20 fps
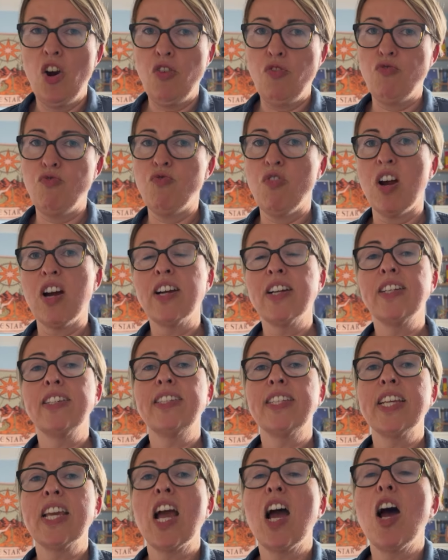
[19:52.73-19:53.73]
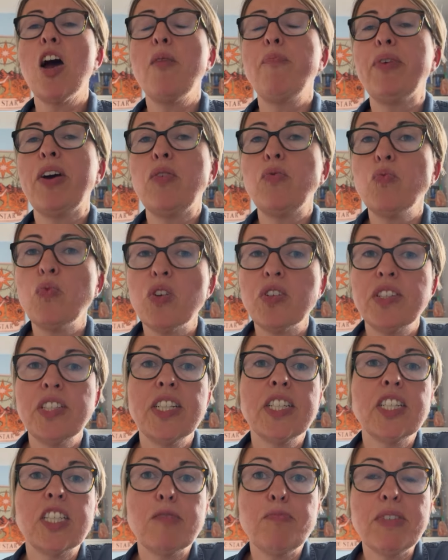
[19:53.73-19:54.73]
rising up and
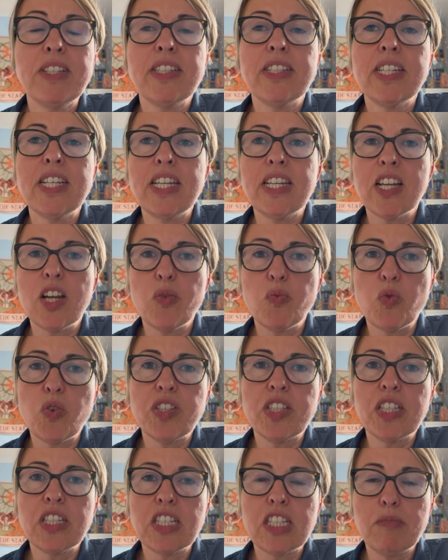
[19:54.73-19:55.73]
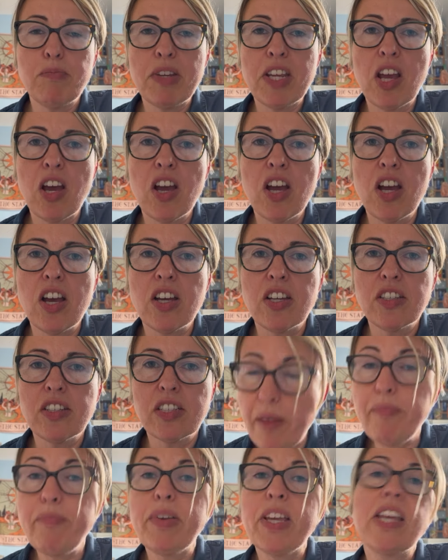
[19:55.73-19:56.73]
wanting to be seen and wanting to be heard
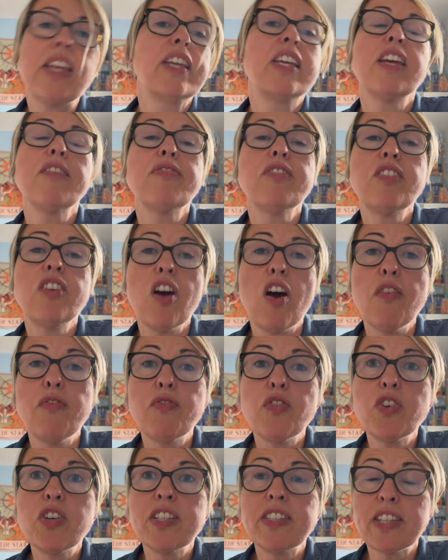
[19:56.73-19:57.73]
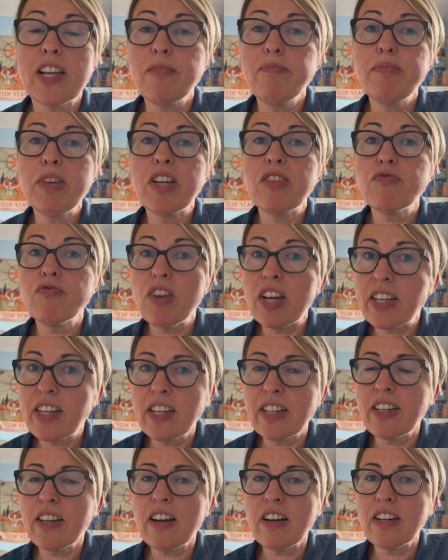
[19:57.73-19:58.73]
and being given a voice and being
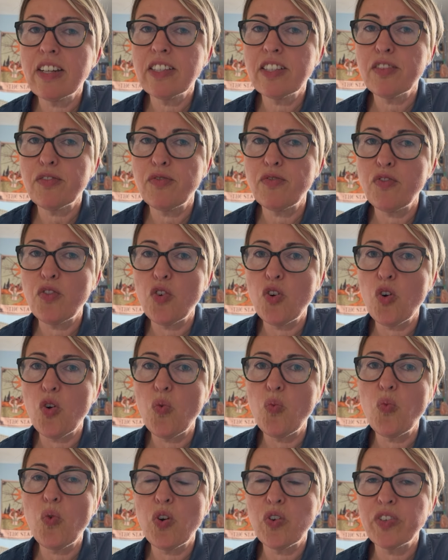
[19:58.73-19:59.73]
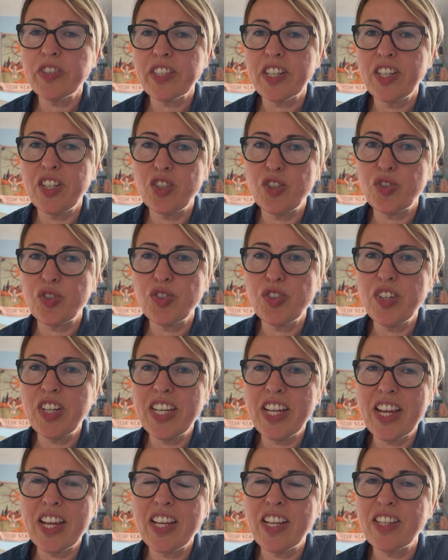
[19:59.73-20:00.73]
recognized for what it
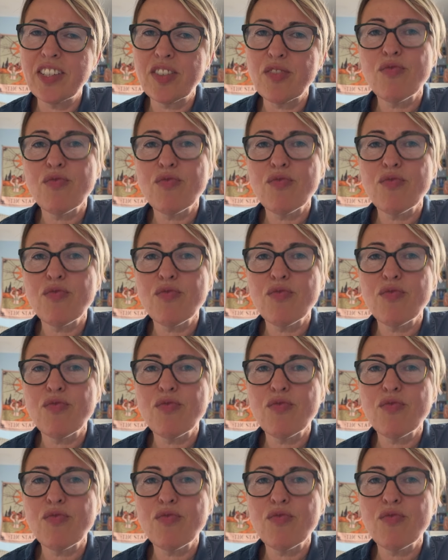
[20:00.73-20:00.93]
truly is,